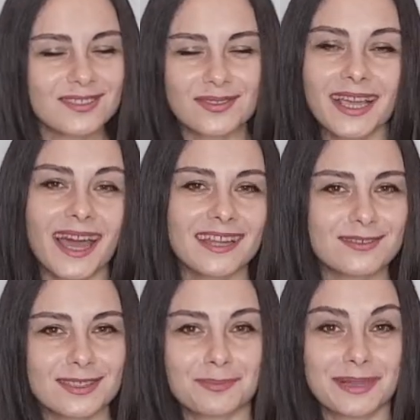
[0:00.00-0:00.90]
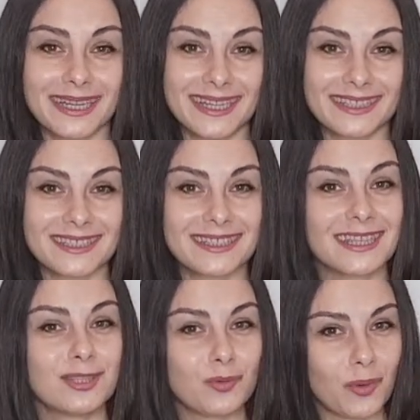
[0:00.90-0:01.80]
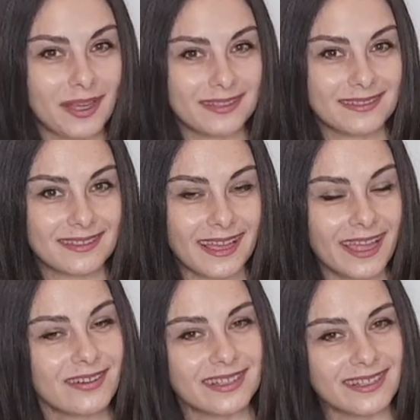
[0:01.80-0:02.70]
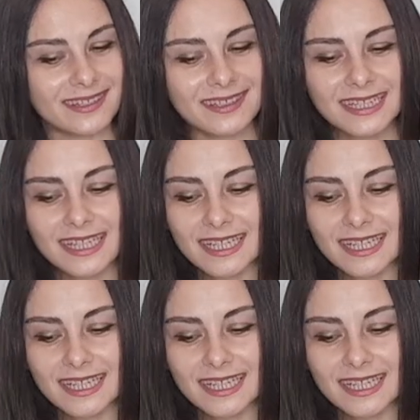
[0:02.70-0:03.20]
300 plants in one area,